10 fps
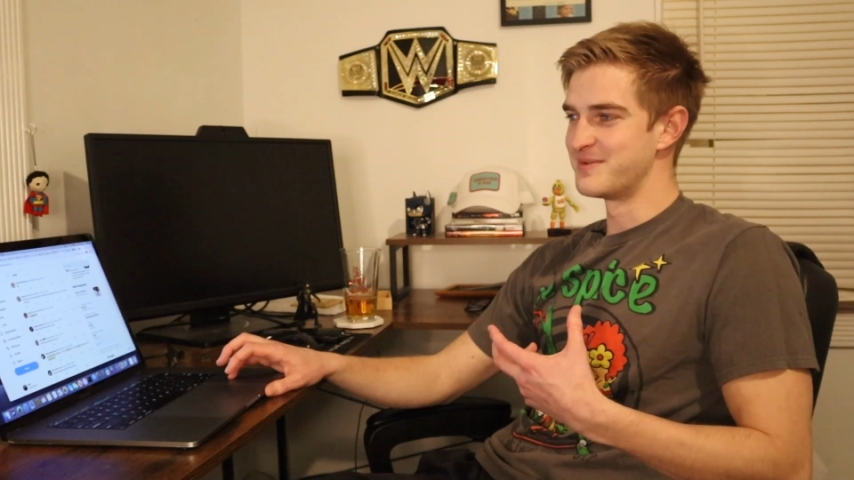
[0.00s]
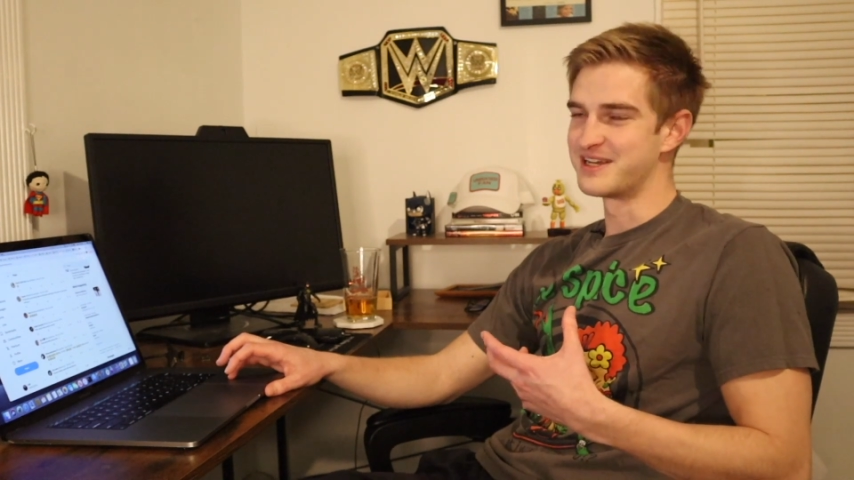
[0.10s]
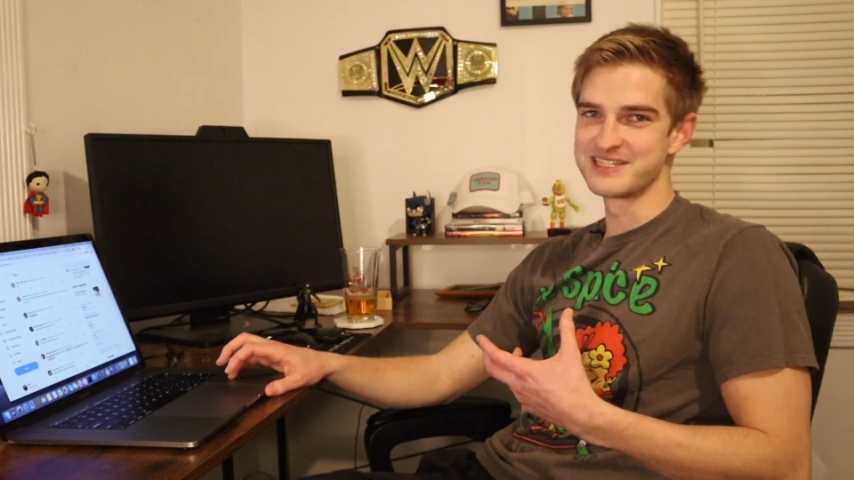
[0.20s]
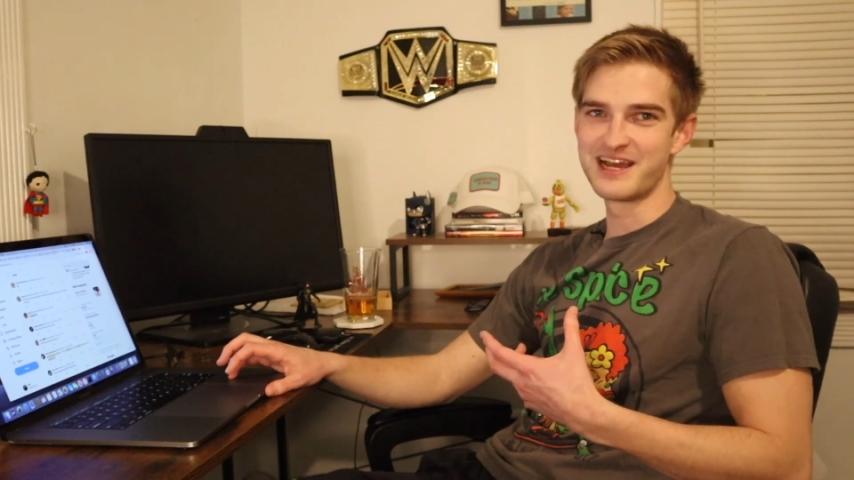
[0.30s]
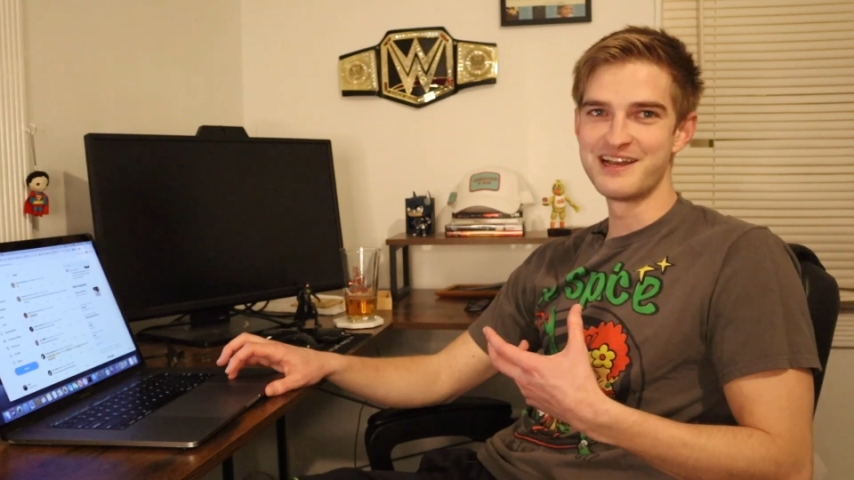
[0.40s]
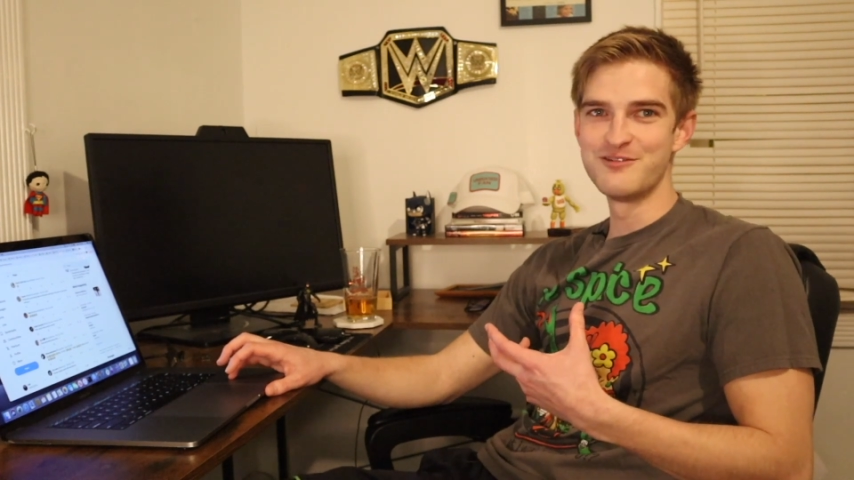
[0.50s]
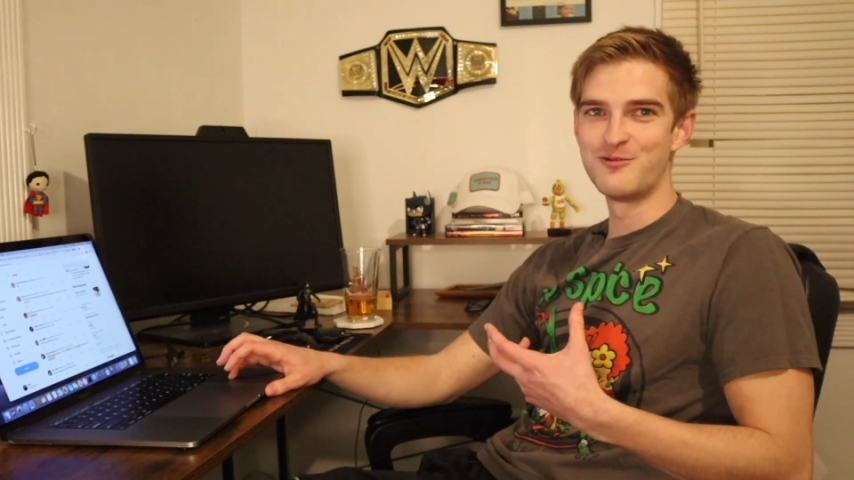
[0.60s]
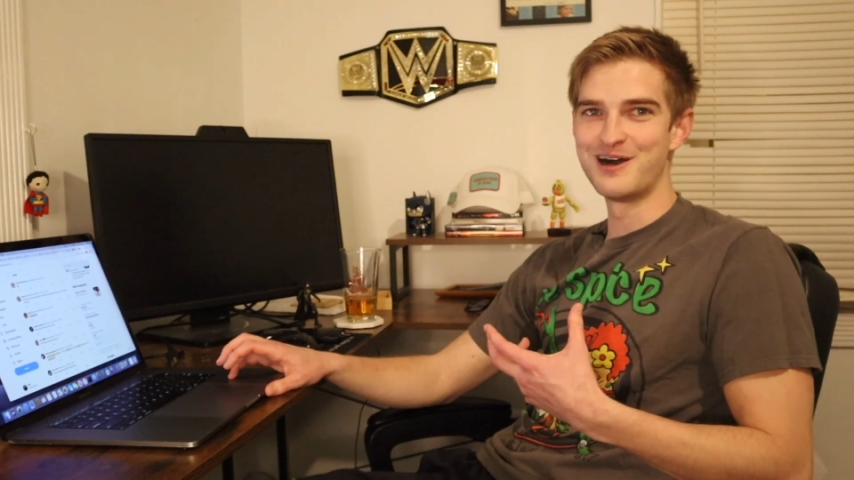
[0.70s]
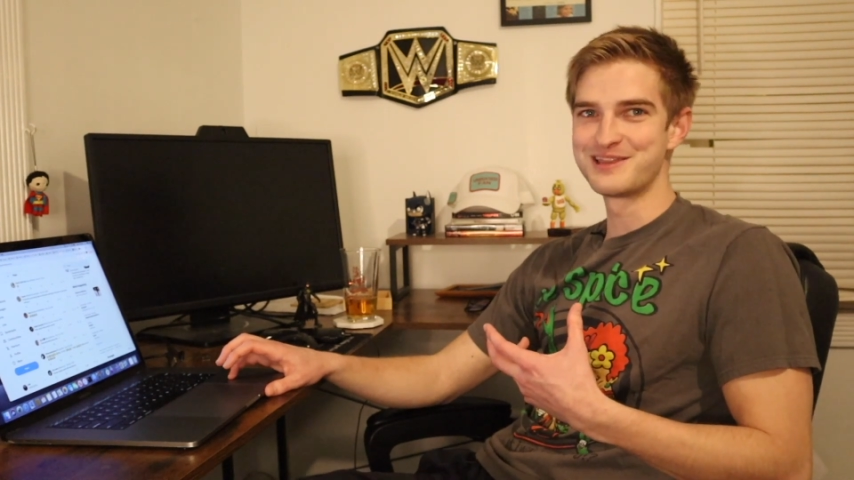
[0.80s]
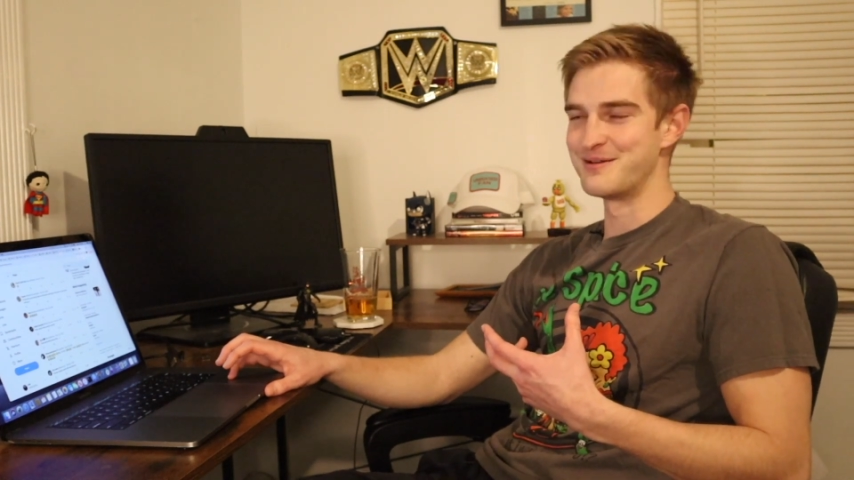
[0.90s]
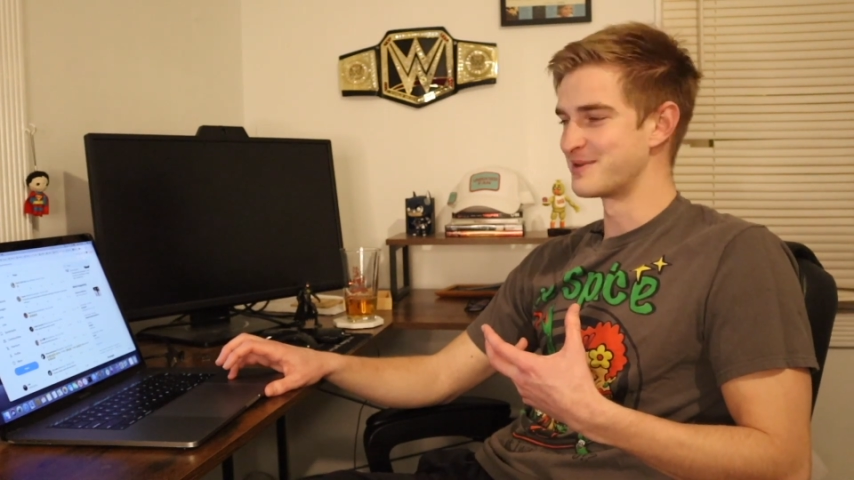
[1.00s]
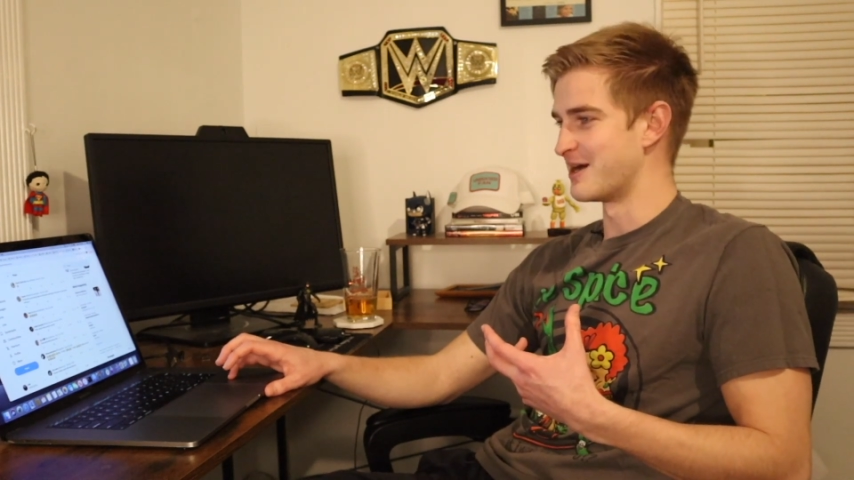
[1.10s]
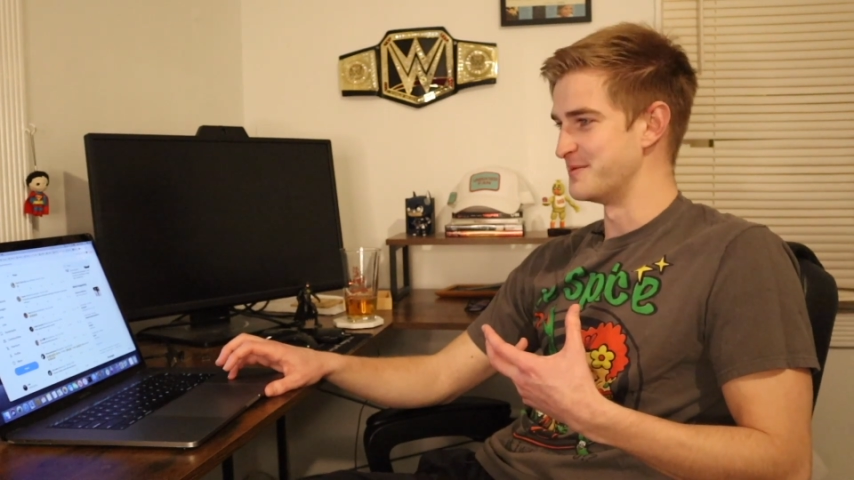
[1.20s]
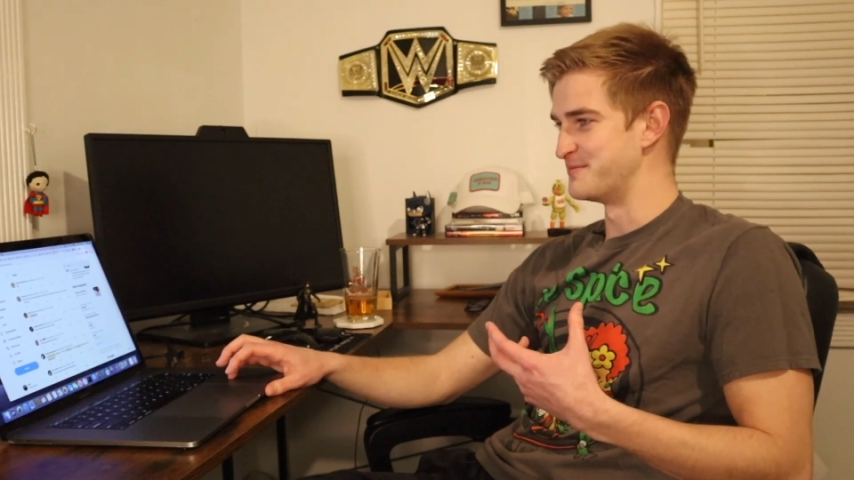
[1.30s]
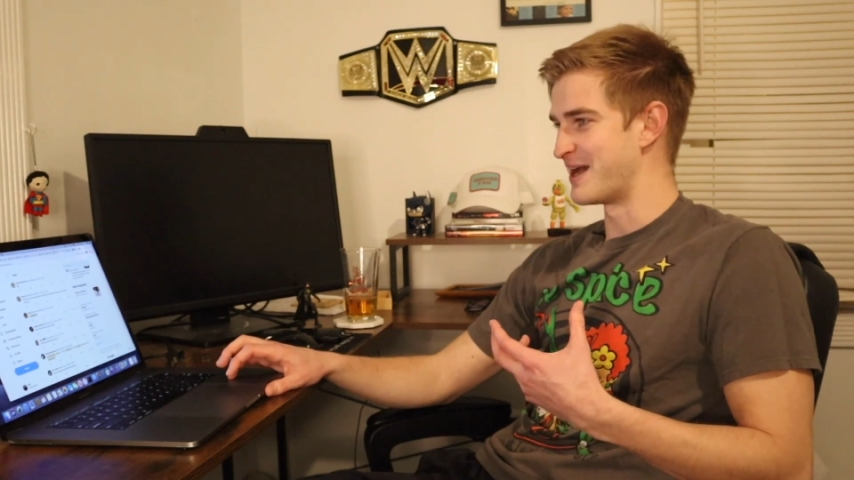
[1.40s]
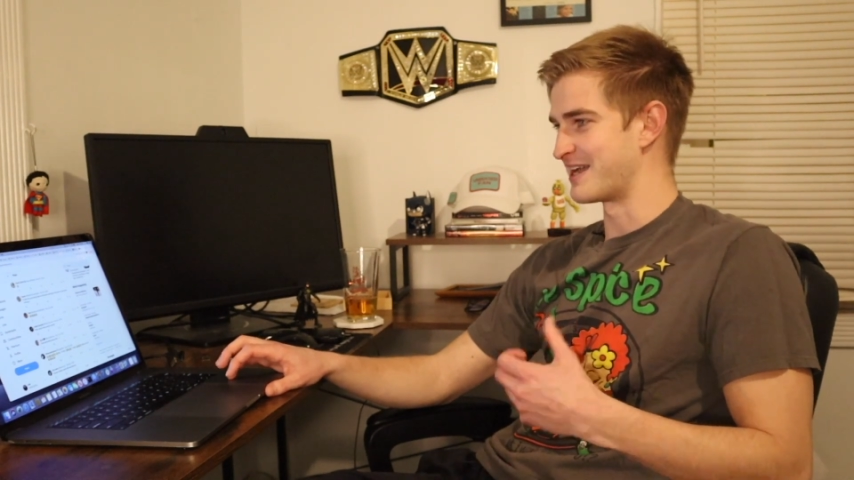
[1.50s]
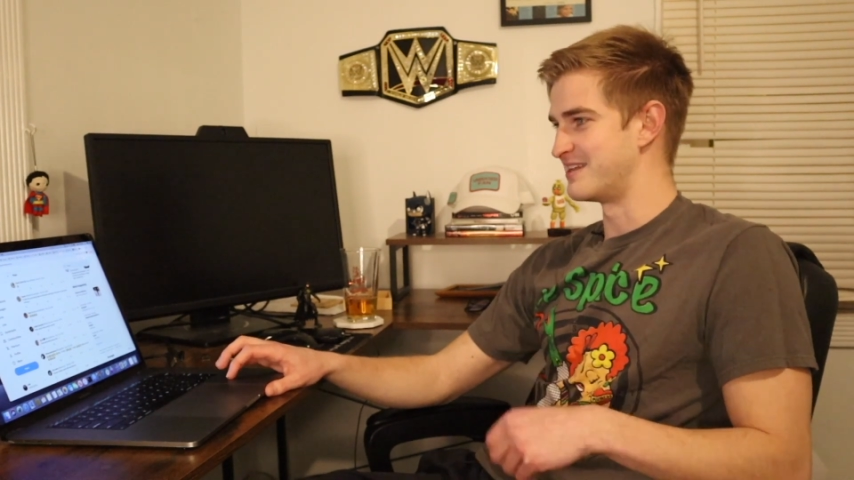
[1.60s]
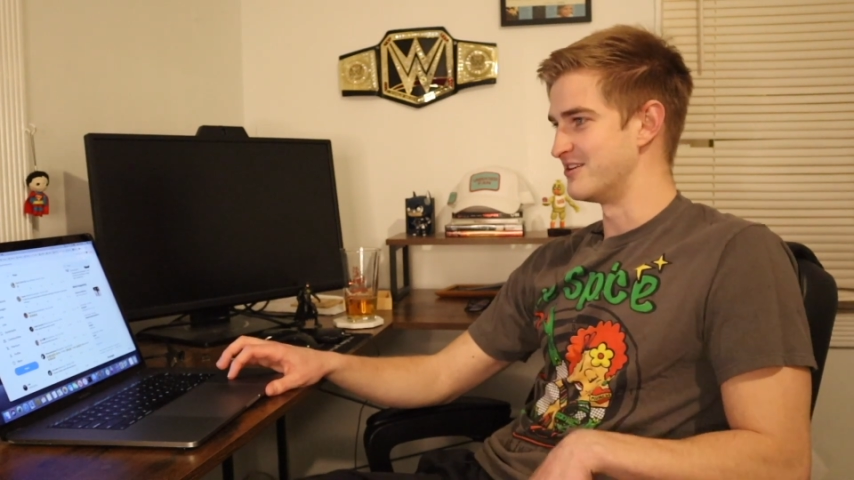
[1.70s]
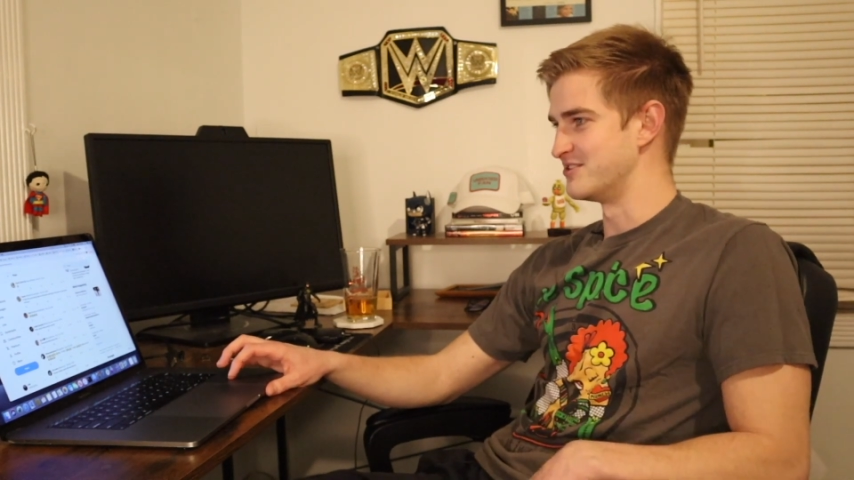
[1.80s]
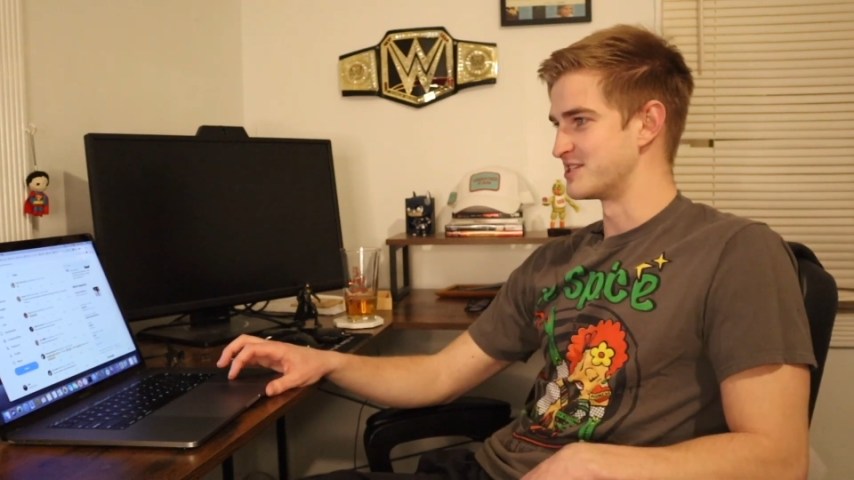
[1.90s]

because I didn't want them coming back here